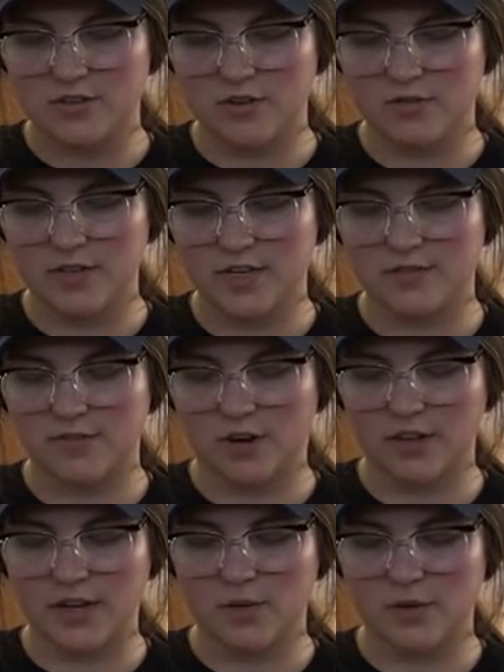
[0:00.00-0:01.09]
Snowflakes
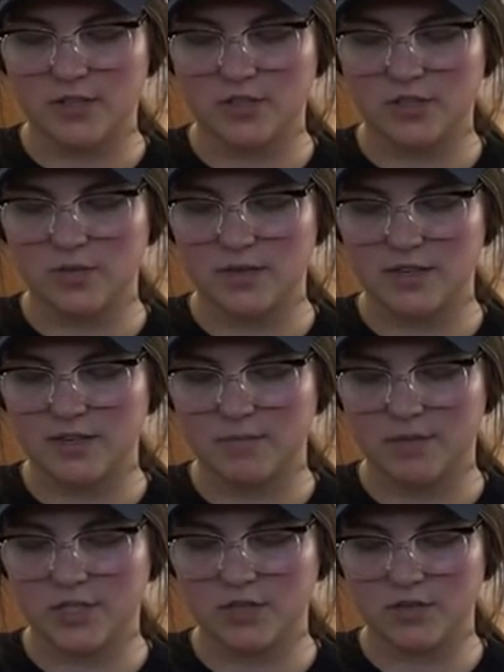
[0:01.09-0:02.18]
fall like winter sweet,
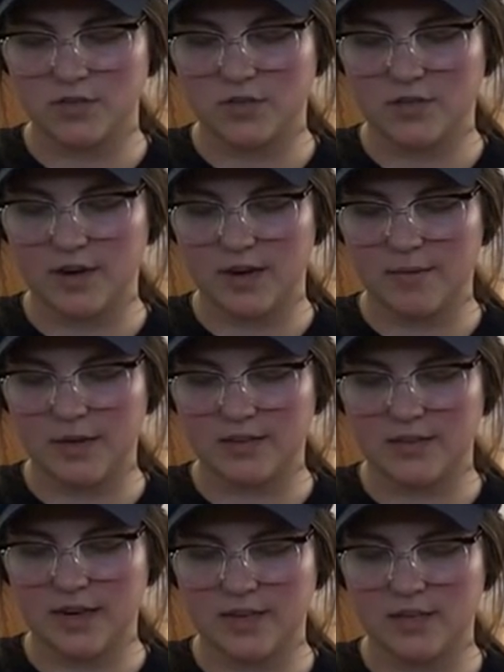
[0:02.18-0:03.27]
but children do not come
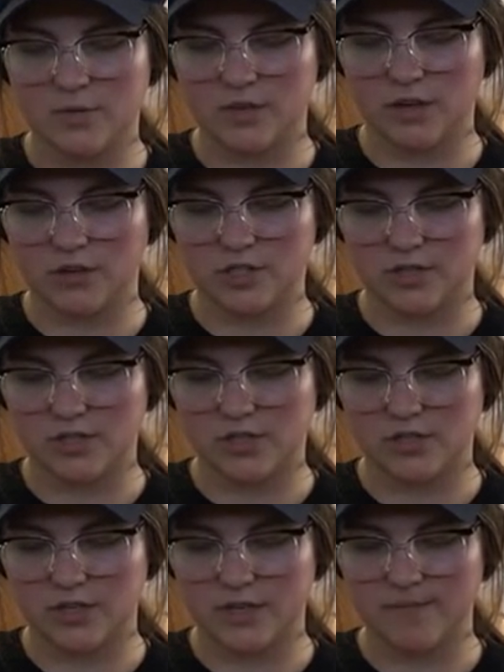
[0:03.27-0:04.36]
outside to indulge in this
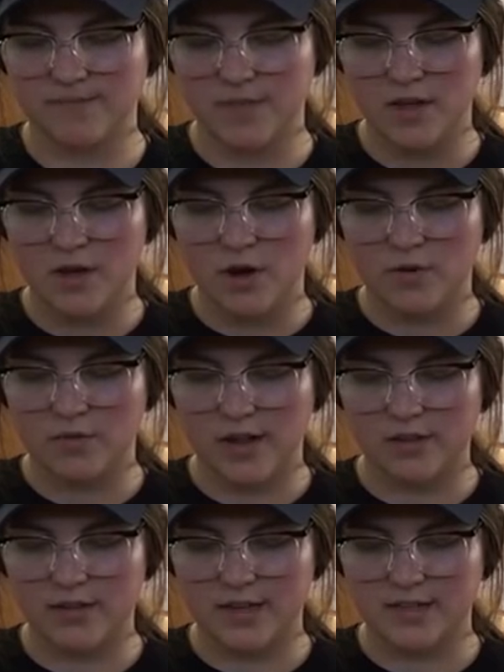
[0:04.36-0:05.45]
treat.
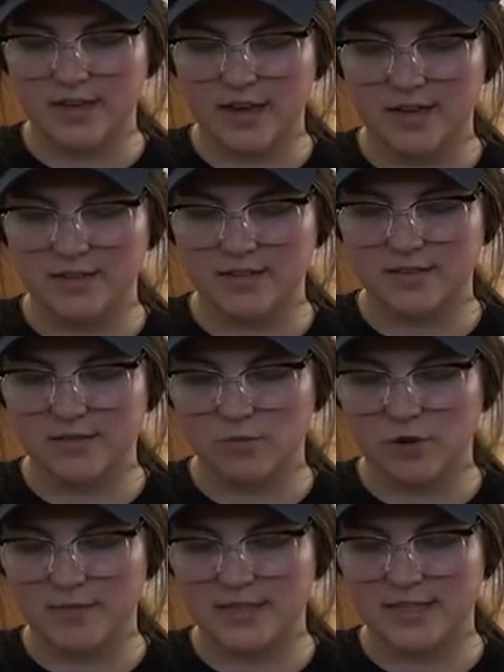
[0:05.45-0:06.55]
Rather, they stay
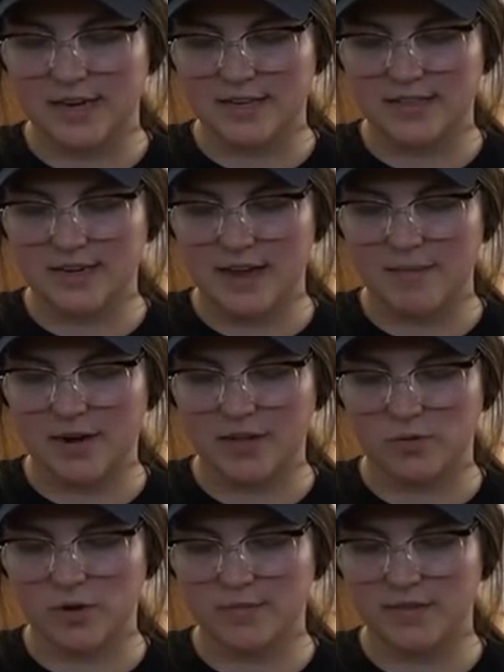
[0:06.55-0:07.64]
warm inside today by the
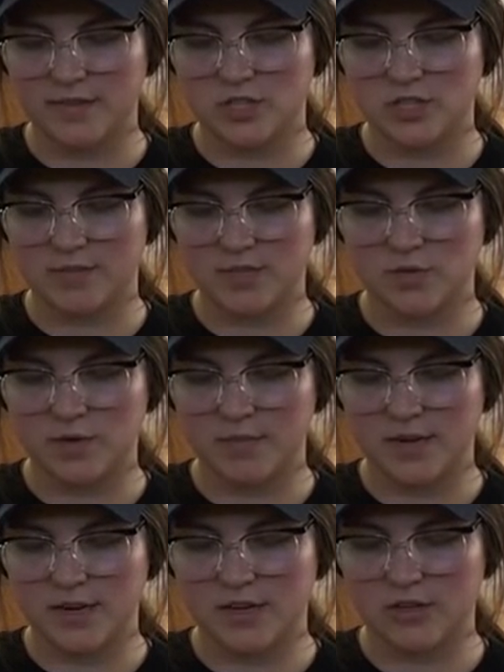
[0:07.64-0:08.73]
warmth of the chimney sweep
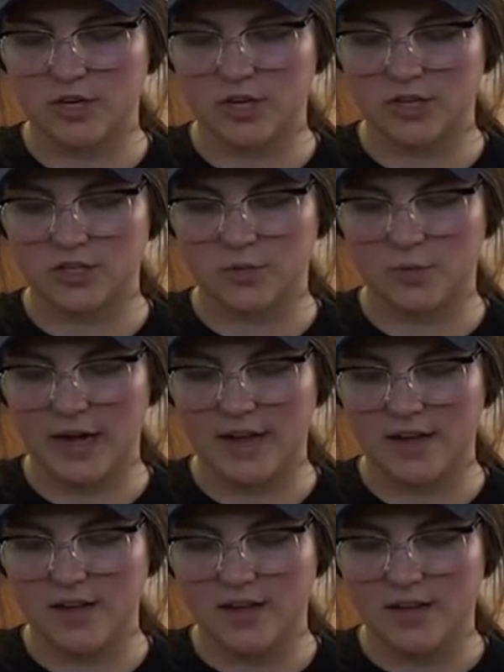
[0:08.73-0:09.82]
eating their curds and whey.